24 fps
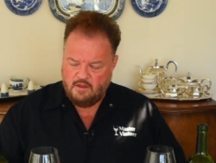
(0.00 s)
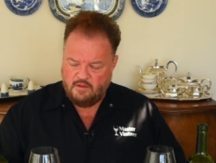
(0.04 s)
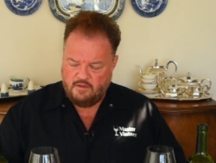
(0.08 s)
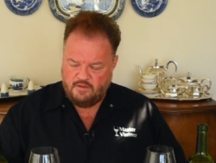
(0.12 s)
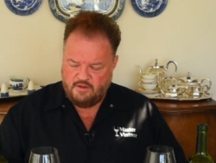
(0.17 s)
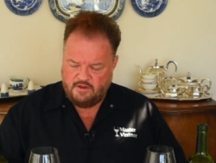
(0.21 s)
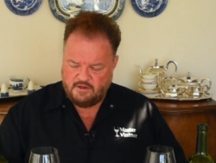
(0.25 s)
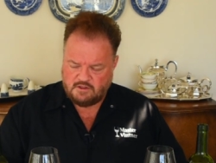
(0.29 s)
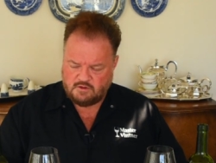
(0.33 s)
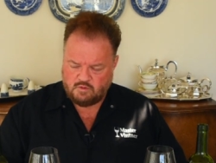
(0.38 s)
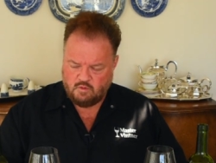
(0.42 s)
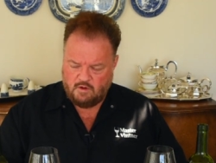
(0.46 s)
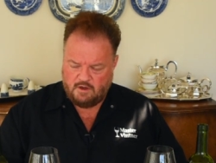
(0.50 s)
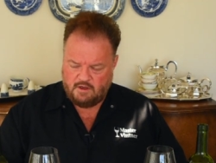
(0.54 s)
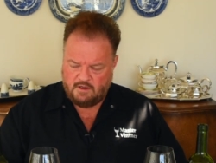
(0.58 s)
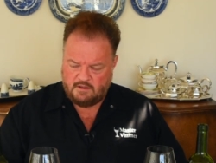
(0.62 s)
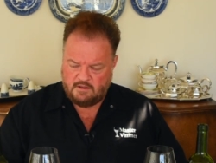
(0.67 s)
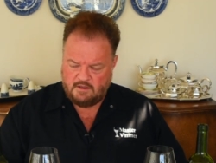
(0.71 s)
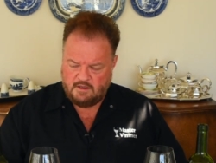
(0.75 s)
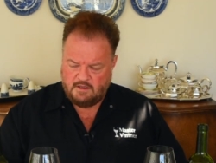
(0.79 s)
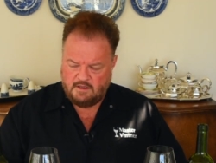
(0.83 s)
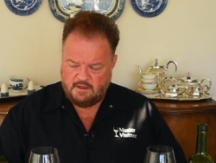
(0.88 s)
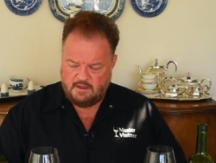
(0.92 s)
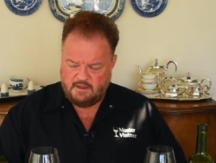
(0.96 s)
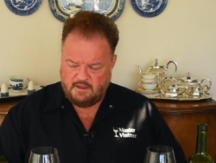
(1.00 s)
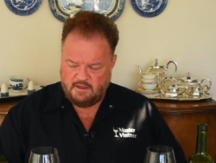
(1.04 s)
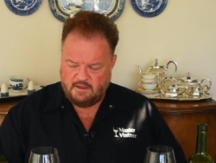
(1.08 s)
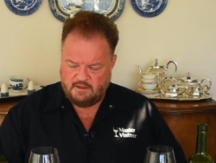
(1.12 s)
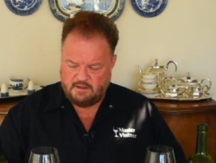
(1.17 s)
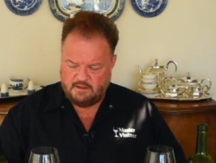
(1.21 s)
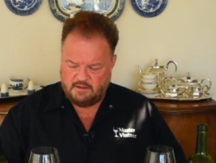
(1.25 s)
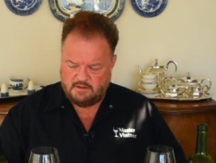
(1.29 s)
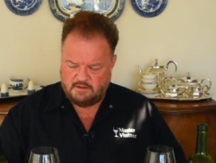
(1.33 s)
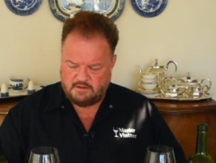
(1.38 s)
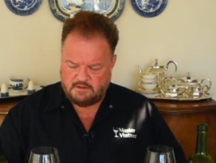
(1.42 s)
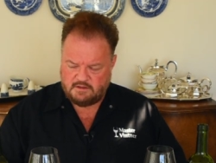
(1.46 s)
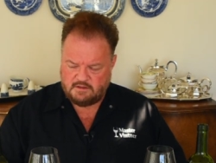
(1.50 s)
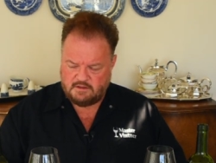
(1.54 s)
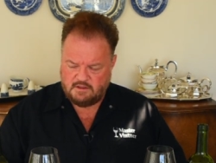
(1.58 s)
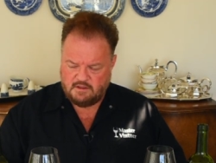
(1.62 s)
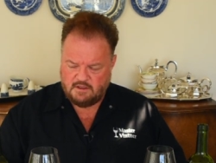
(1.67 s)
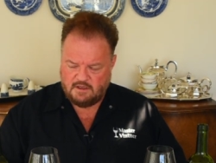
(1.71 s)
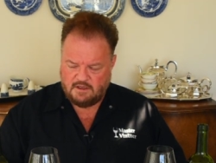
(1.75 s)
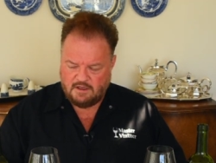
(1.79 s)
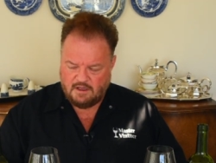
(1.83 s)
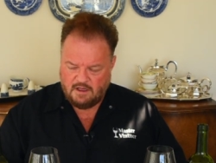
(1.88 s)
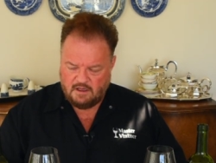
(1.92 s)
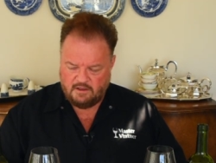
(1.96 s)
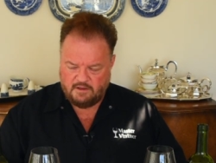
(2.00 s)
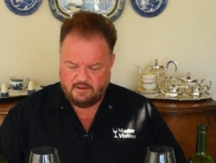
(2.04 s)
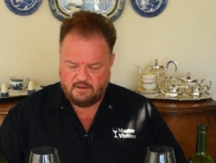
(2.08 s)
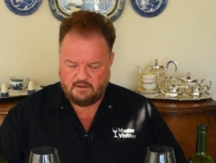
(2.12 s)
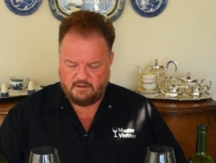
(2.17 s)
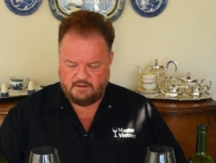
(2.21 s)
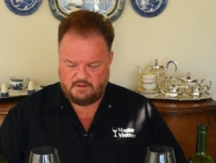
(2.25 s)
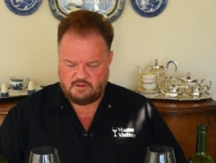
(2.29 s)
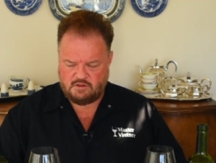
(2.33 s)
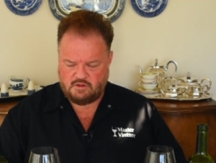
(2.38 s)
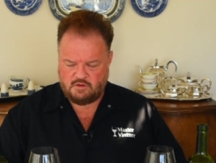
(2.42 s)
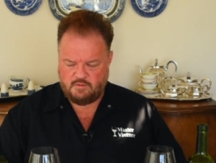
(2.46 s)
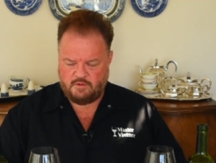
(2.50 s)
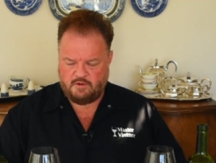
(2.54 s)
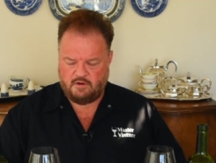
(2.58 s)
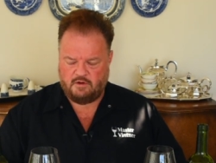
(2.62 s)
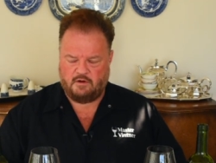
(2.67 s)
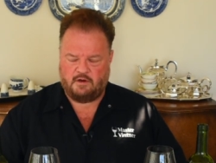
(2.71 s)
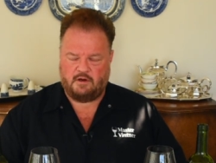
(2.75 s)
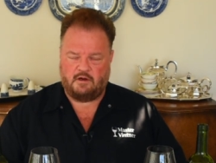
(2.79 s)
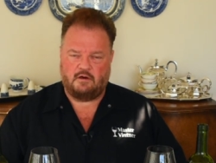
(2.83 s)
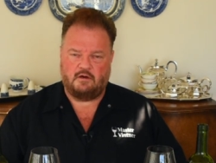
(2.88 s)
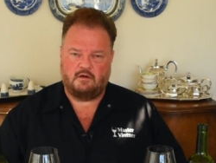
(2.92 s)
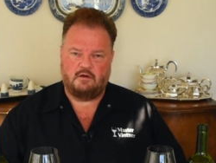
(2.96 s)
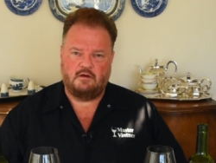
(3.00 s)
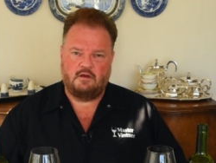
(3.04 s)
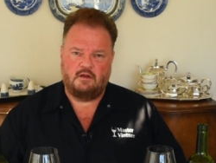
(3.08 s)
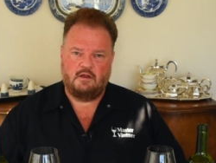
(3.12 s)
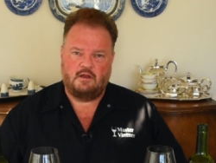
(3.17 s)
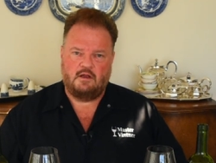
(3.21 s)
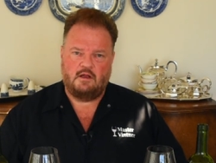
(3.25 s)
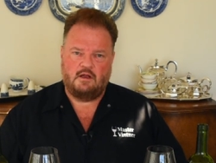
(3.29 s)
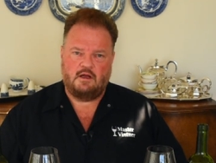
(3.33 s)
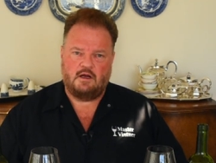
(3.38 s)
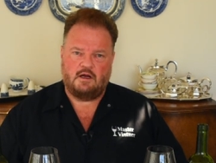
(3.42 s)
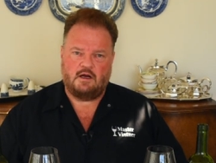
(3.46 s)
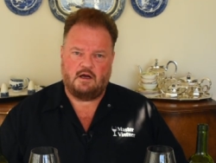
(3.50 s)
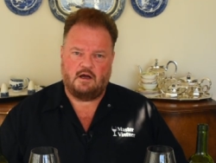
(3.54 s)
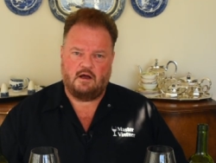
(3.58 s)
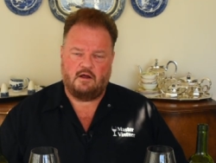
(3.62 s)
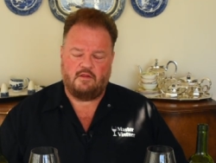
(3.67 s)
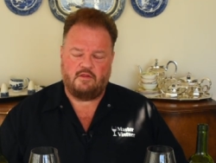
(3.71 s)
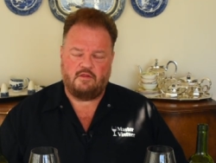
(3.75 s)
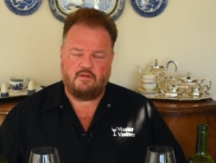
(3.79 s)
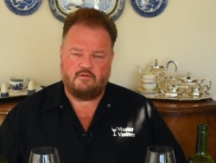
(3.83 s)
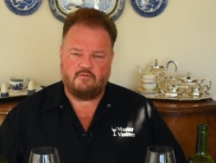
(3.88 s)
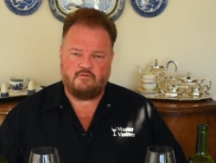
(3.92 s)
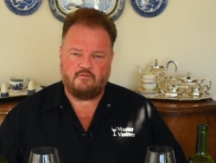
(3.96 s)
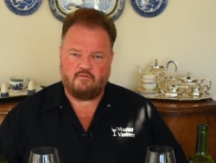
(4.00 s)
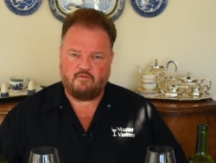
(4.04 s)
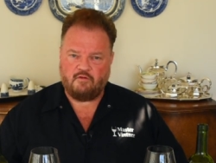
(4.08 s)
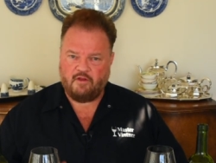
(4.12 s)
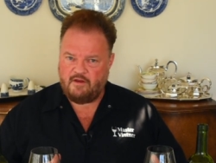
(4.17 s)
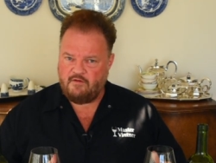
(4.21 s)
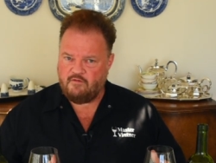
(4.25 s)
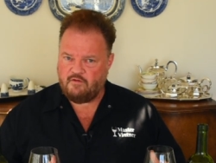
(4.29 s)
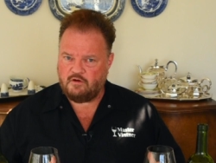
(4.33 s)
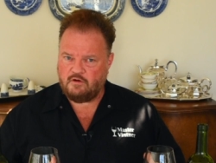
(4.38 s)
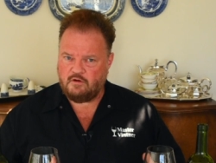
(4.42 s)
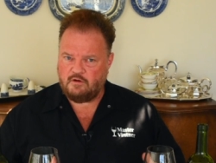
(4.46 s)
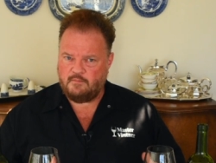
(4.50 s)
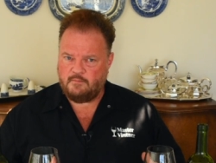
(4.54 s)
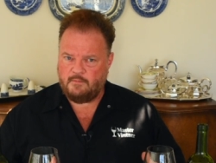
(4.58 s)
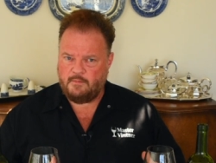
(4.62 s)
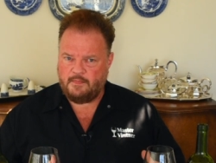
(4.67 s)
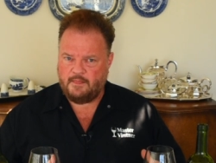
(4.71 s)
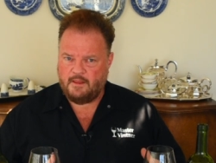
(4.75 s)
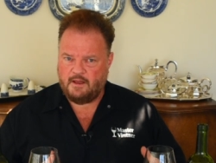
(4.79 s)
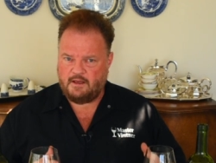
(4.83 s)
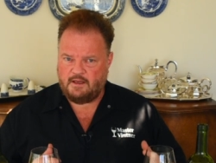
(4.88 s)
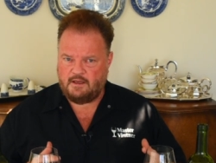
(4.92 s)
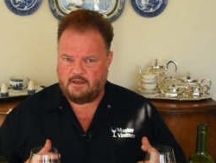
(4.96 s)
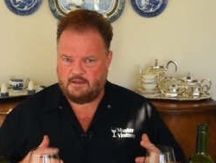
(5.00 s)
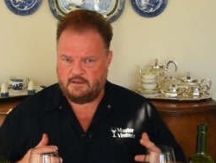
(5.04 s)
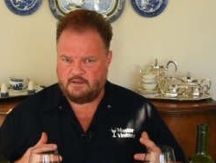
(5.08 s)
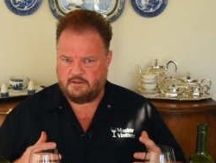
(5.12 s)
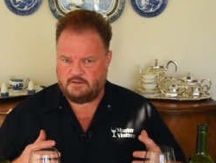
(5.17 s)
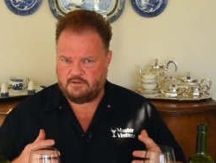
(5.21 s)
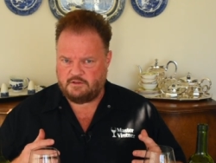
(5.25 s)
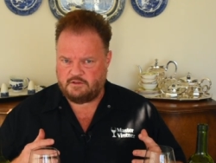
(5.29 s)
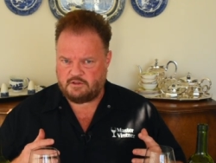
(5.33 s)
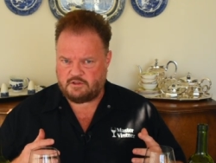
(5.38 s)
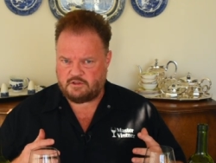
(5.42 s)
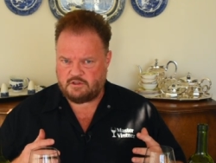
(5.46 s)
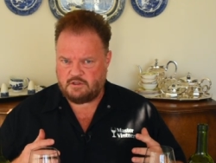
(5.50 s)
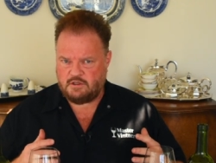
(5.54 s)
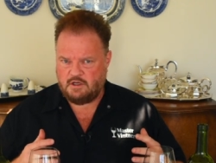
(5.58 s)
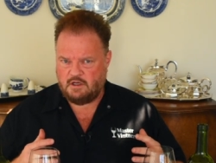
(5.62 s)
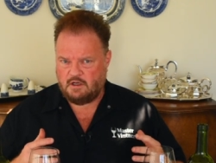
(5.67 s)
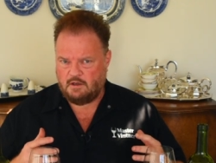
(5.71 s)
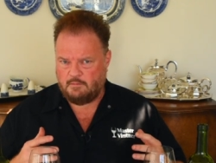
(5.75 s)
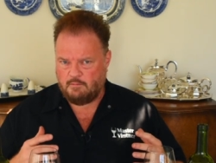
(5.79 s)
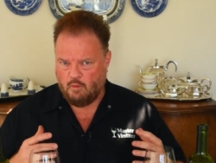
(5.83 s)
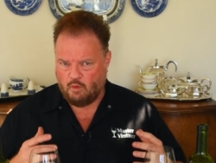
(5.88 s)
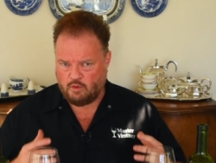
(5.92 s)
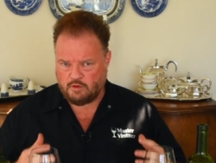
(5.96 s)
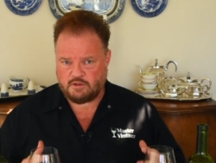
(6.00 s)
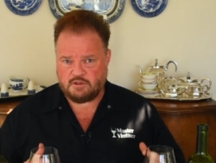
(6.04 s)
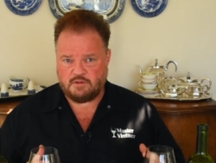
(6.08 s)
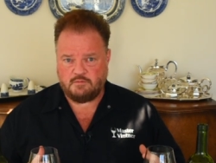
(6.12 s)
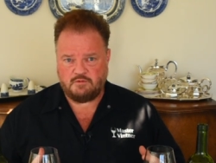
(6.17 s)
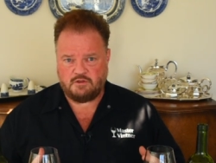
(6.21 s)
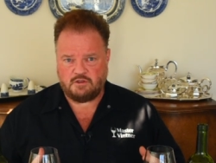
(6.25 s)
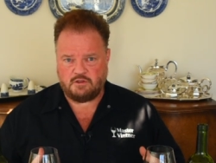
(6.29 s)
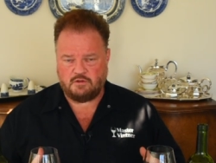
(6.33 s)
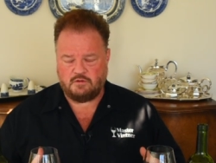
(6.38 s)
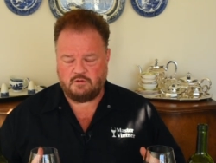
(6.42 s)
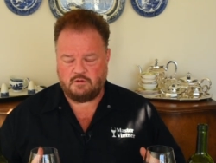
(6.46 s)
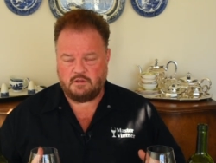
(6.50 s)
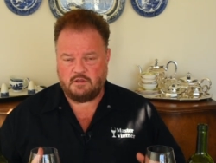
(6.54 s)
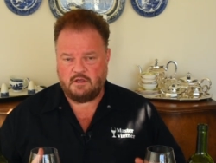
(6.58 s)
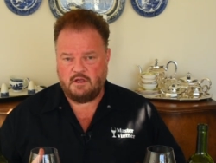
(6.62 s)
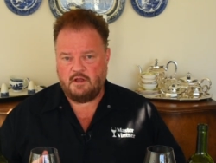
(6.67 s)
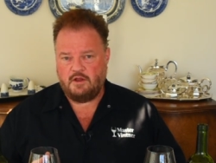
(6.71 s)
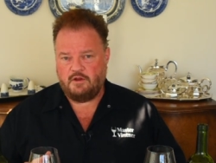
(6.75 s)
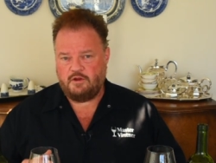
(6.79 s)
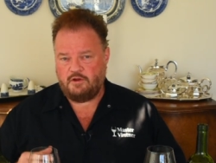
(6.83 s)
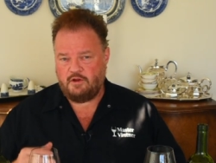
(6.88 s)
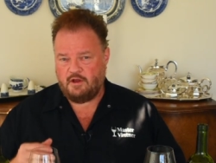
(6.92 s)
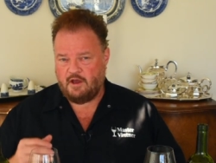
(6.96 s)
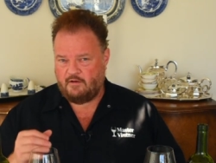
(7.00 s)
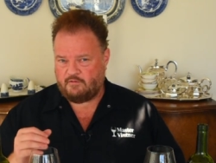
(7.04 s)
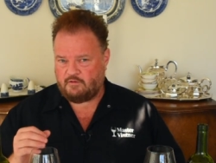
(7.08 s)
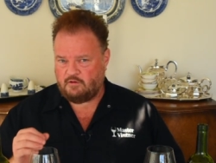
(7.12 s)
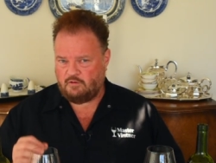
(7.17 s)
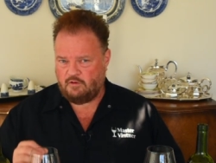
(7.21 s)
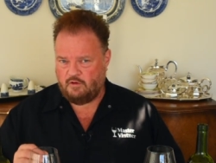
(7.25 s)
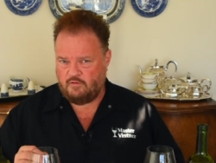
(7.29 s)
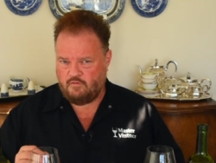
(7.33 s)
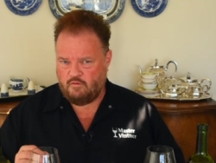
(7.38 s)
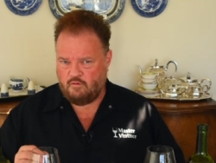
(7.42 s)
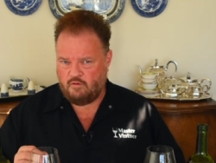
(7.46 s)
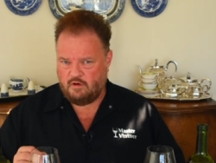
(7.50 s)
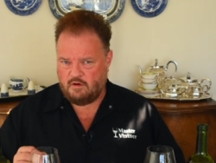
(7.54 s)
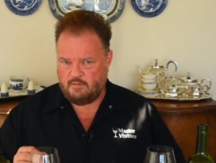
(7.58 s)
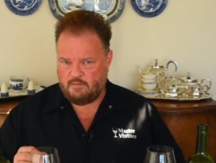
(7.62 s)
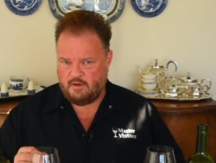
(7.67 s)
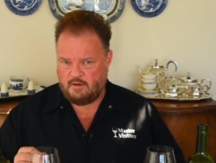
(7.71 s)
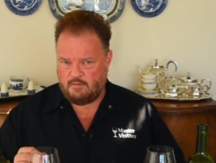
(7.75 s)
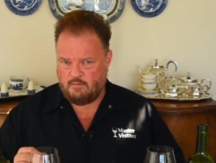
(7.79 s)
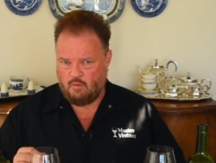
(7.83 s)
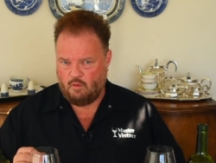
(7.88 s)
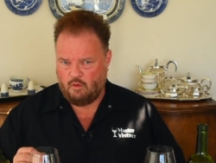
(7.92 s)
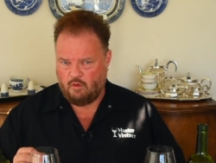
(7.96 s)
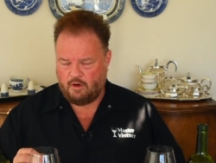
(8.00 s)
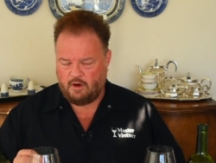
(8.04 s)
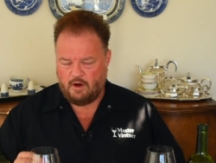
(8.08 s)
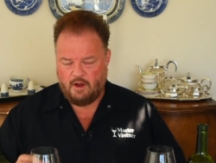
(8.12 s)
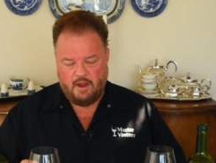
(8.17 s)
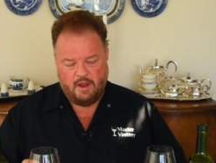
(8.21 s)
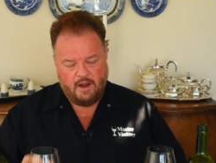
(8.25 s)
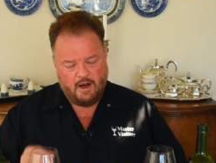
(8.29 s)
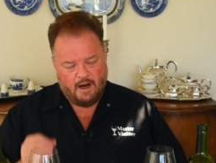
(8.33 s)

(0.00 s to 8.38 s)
This wine is clearly superior. Uh, the flavor is more subdued. You have to look for it a bit more.